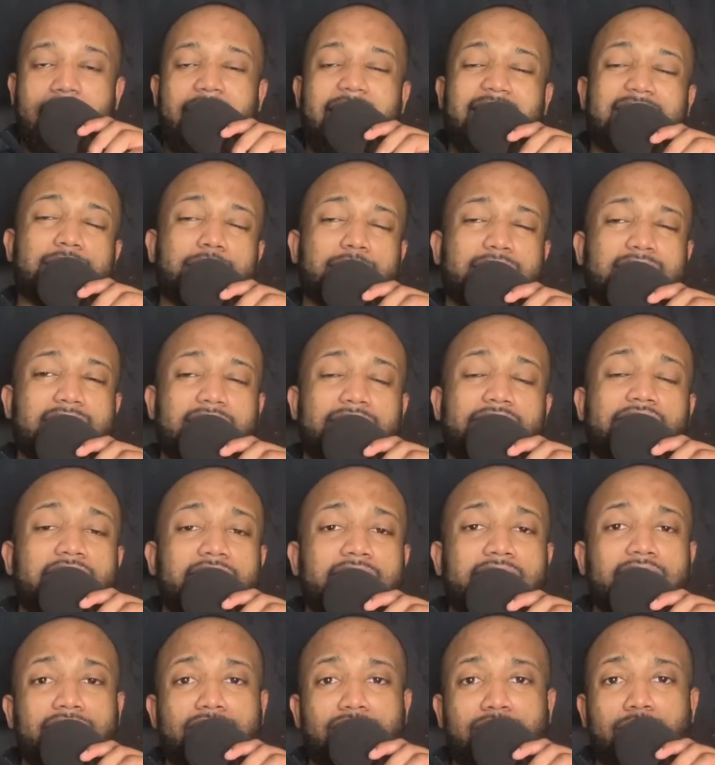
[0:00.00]
I
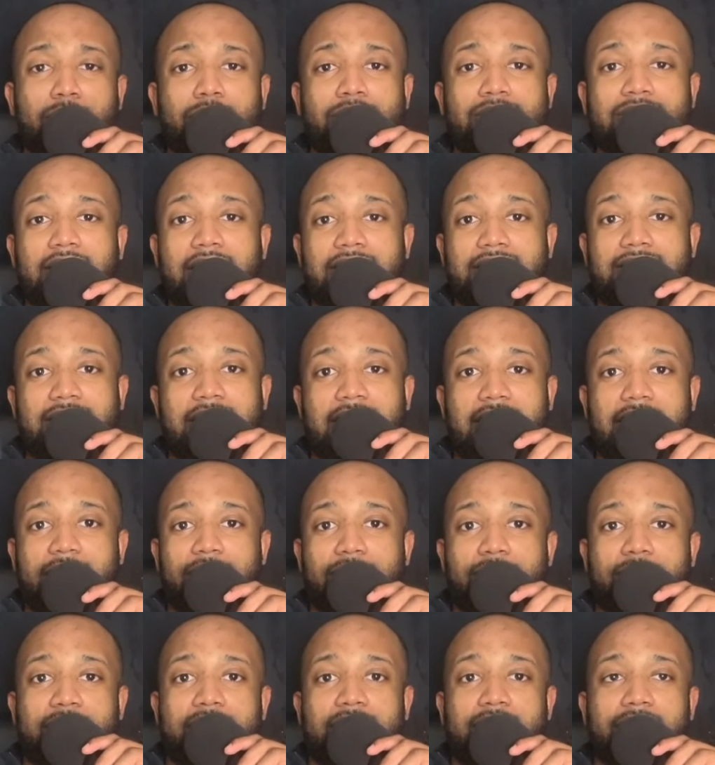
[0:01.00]
specifically chose that
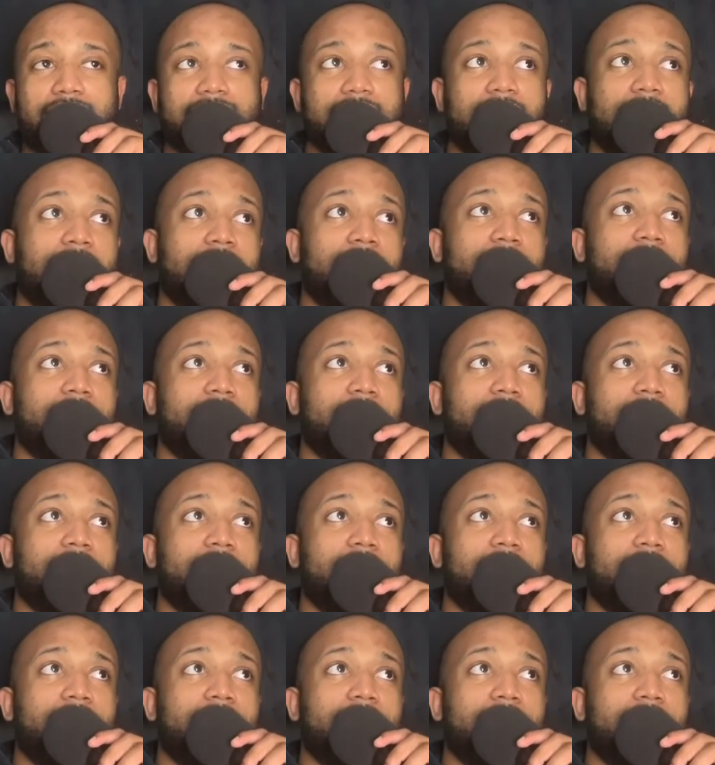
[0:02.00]
title because